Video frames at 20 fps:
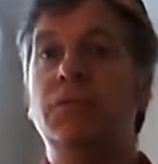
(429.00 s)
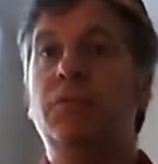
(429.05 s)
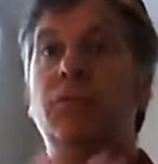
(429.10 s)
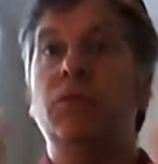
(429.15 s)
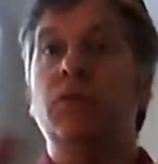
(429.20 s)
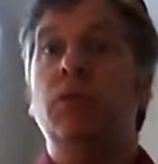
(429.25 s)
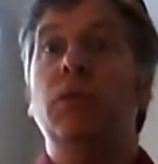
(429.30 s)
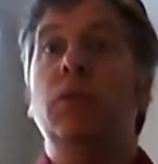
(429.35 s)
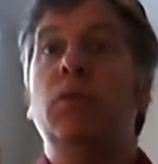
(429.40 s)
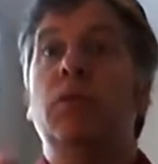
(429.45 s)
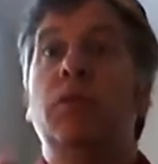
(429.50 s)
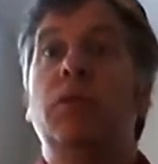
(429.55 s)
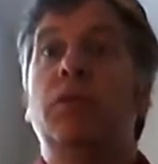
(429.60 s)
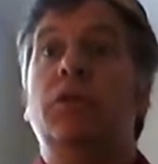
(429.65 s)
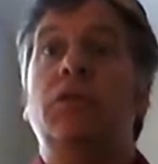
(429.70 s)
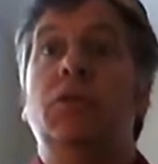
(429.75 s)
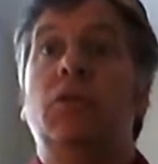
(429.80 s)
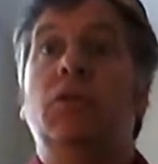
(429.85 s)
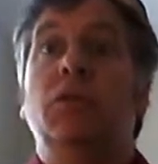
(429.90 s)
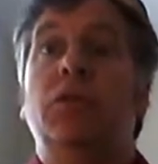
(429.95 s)
doing what they're
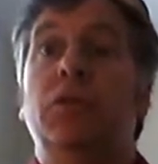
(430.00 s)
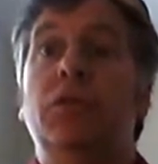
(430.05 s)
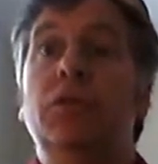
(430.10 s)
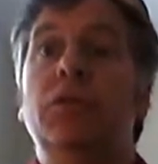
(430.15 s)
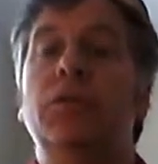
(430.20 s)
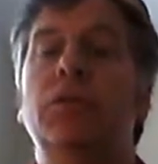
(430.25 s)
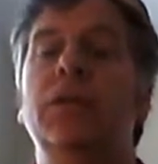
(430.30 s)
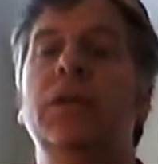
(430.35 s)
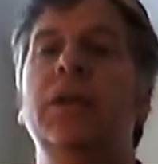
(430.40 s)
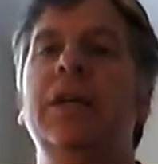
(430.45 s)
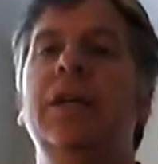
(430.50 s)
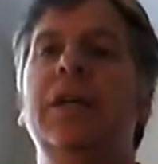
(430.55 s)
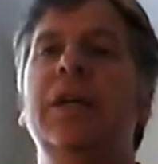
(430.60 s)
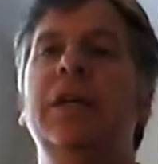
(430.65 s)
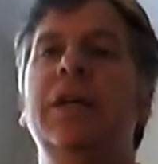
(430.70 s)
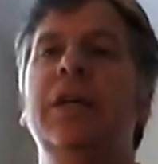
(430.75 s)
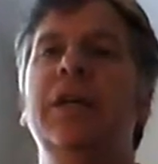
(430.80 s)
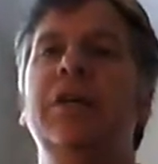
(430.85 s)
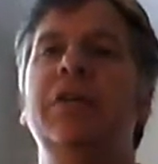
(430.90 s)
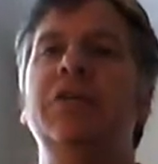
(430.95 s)
told to do.
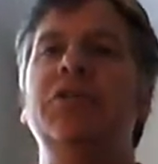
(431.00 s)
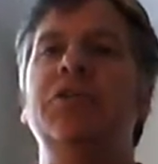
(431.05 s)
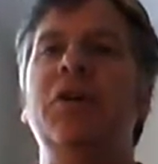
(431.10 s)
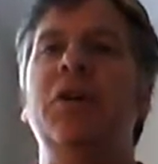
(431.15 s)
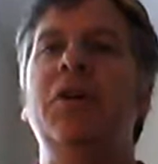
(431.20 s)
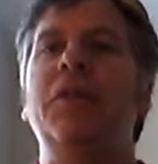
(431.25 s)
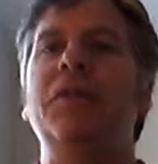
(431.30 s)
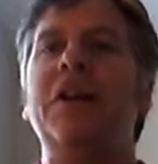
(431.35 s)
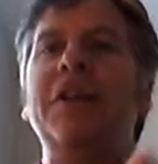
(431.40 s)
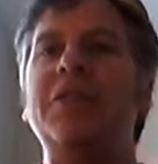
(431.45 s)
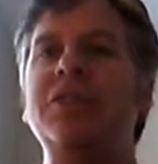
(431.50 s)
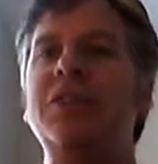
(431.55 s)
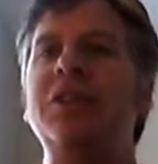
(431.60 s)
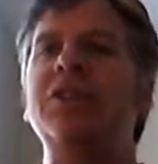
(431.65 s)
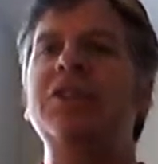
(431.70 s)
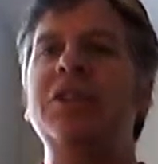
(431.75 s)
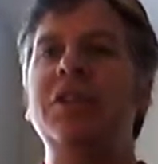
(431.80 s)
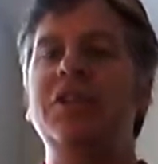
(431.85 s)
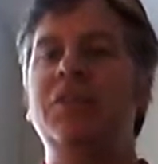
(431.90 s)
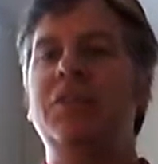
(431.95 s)
So if that
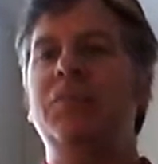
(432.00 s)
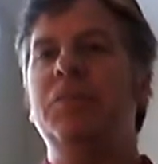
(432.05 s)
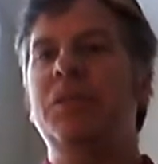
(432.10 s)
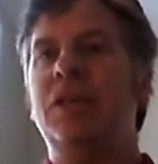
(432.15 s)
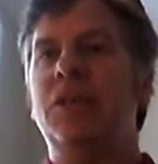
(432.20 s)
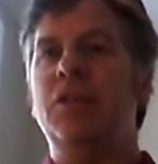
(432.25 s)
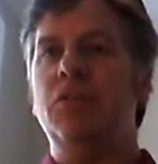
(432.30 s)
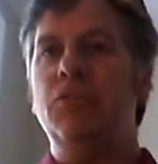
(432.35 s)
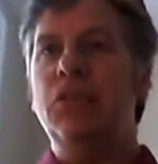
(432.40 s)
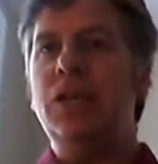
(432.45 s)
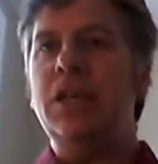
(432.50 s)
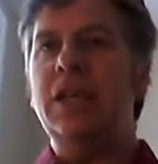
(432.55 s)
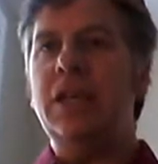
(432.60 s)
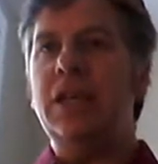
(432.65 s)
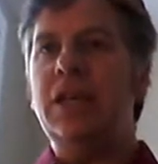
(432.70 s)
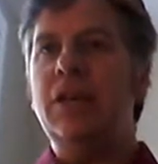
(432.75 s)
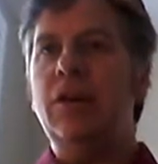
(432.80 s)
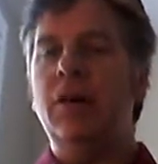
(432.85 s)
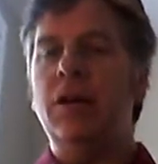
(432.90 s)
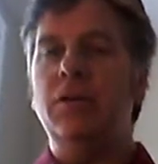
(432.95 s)
sounds like something that you're really
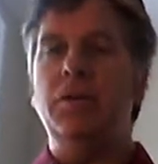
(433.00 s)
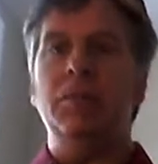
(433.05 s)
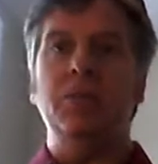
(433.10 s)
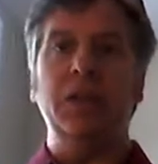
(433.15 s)
keen on,